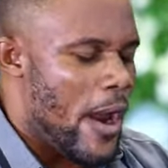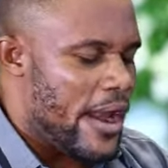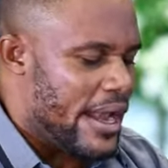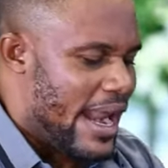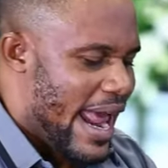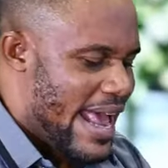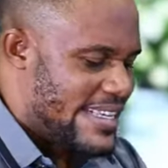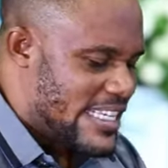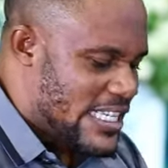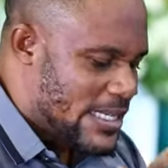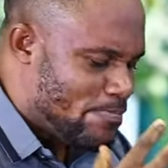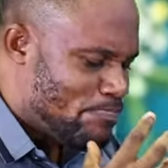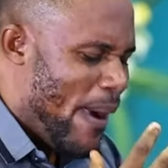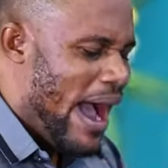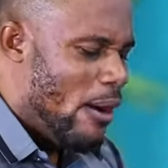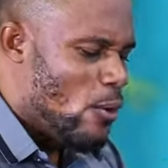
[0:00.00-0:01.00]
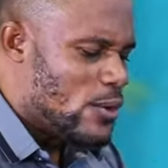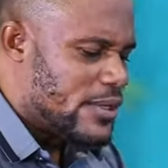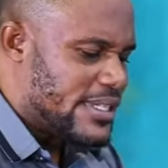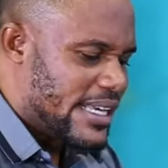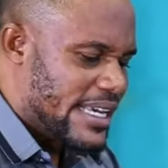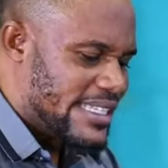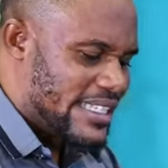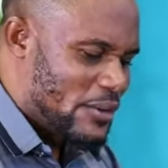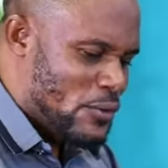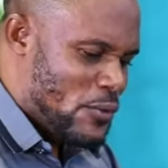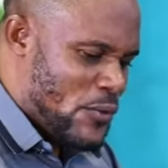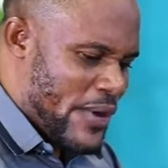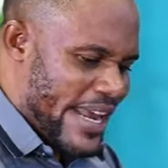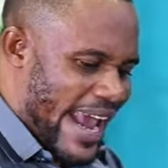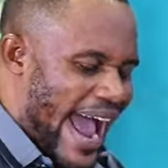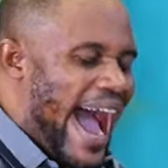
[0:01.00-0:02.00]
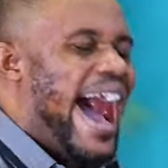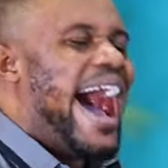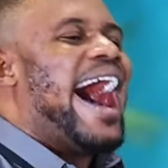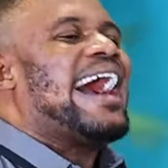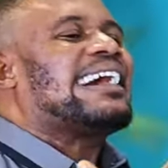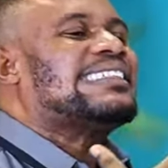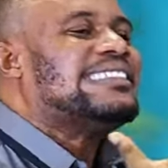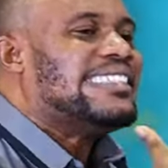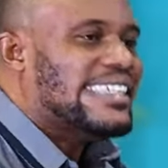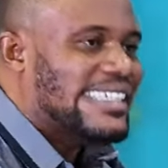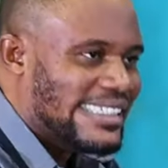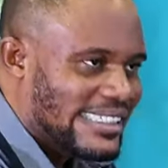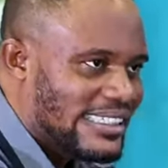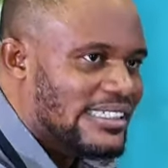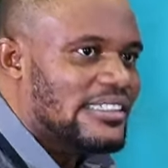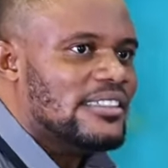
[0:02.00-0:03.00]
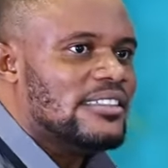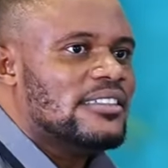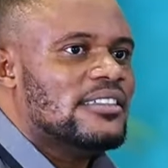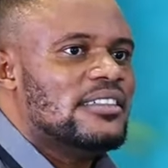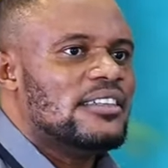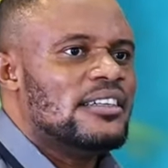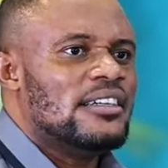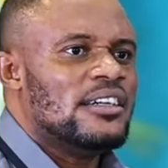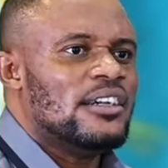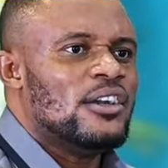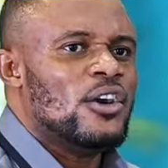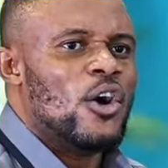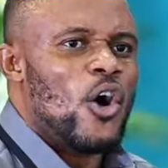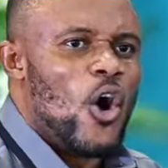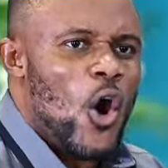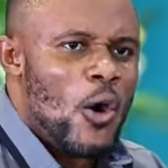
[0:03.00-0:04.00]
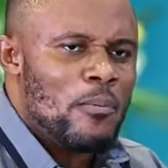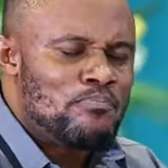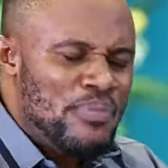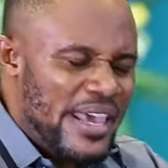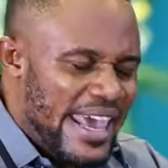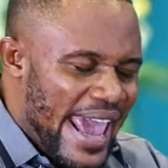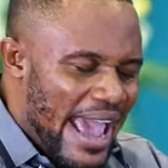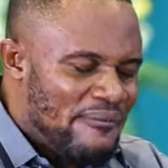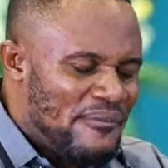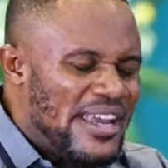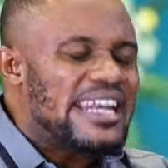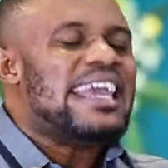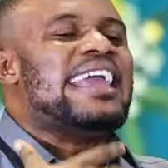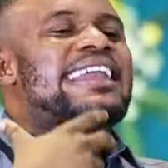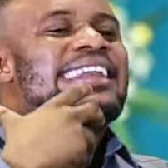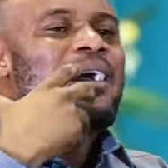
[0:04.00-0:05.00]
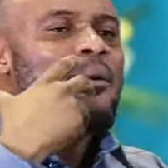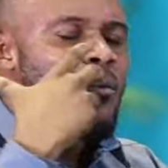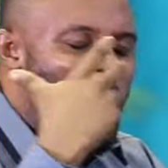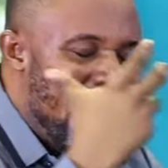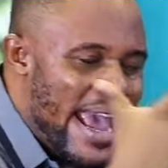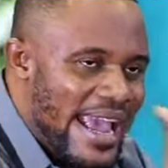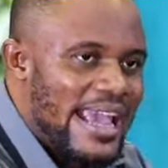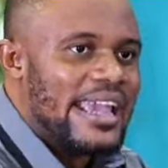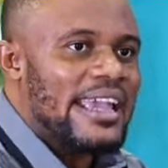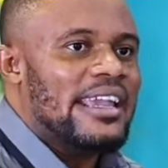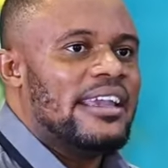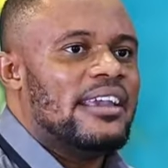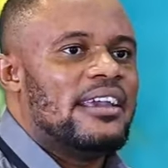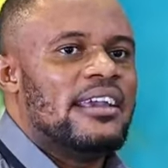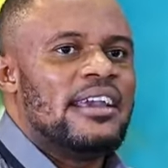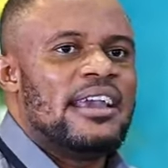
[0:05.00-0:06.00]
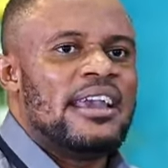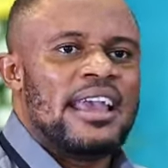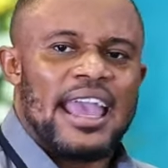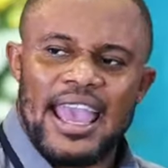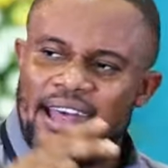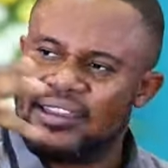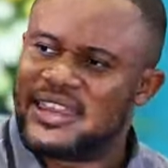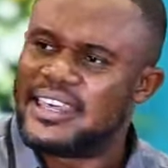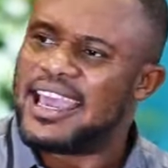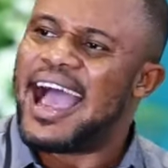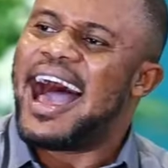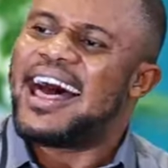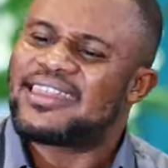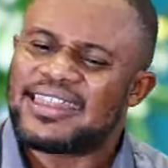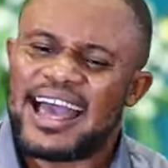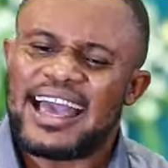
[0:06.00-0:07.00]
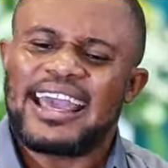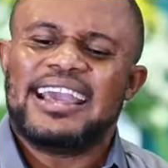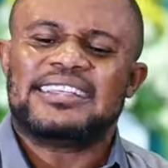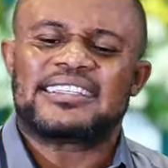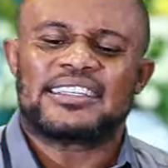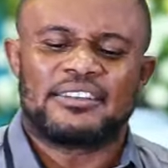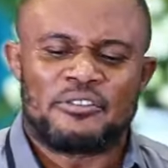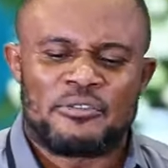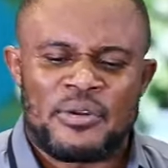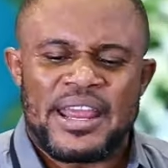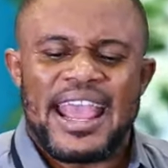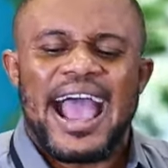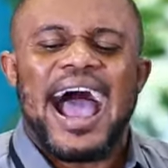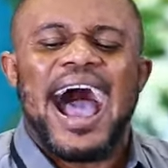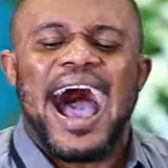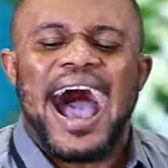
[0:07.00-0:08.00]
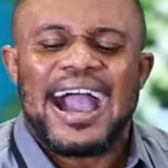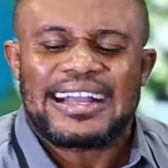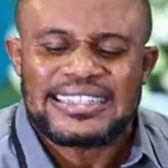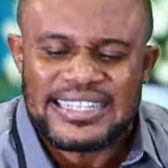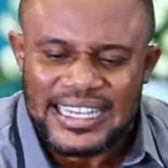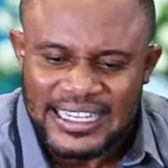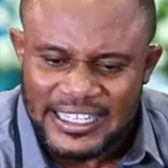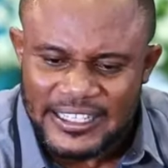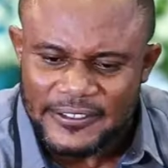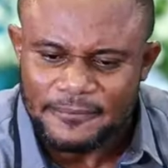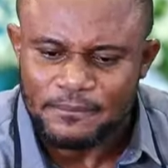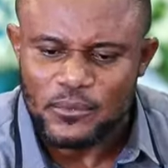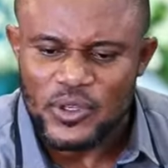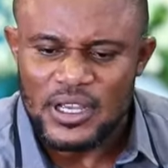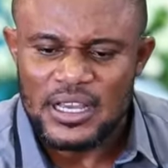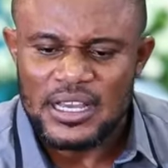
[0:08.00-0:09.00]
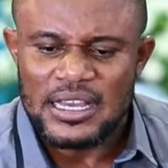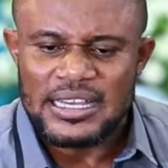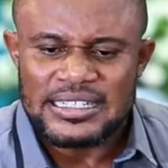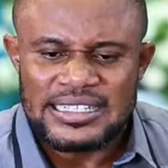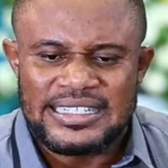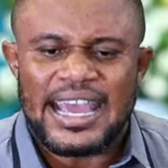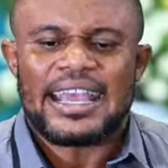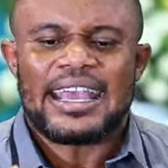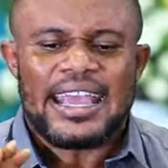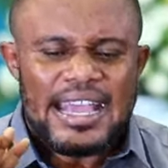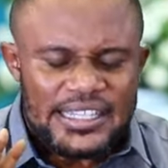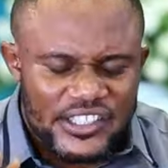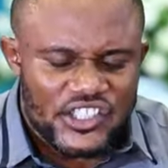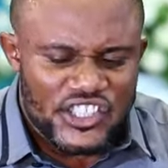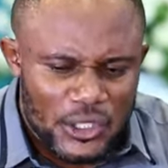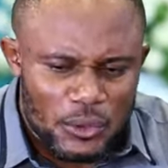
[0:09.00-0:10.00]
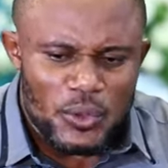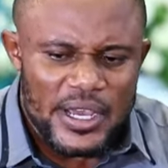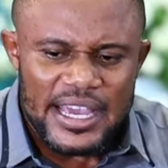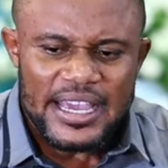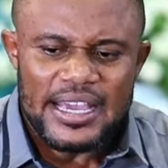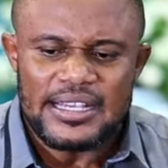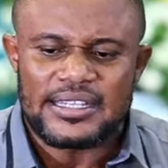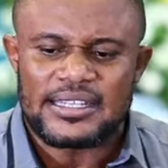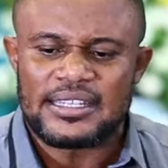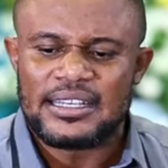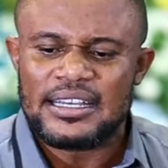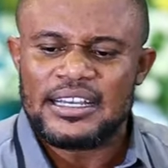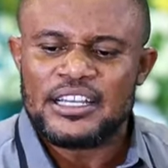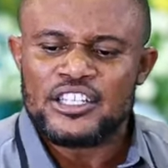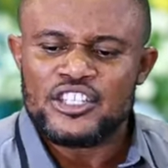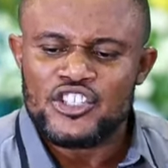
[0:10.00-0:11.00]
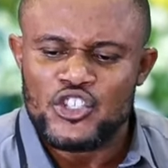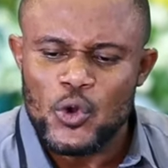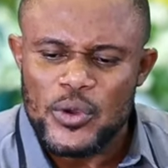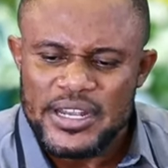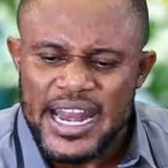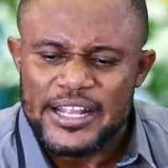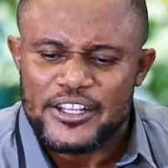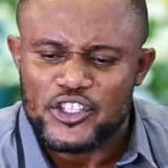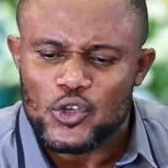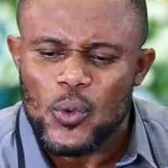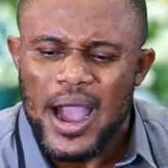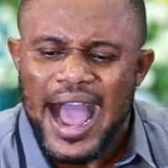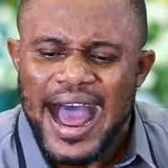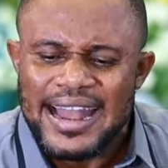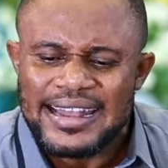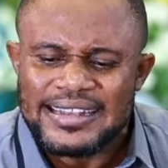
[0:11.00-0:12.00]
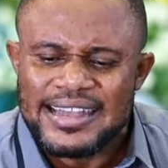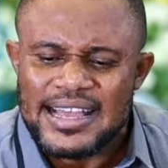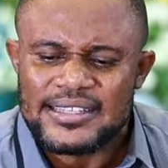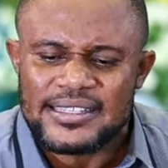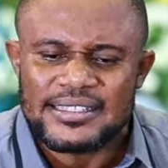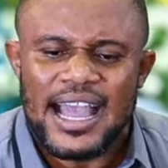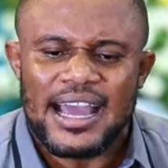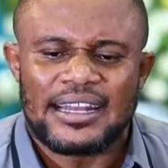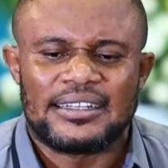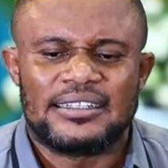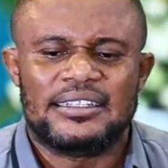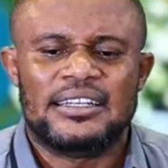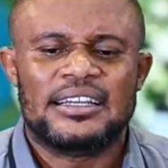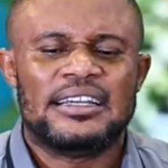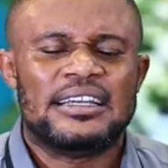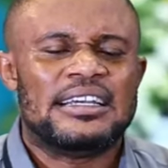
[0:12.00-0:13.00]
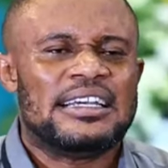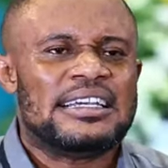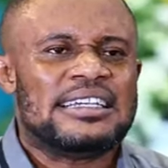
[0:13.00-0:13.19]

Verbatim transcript: When a spouse is reacting or behaving in a way and the other is reacting, the issue is you need to understand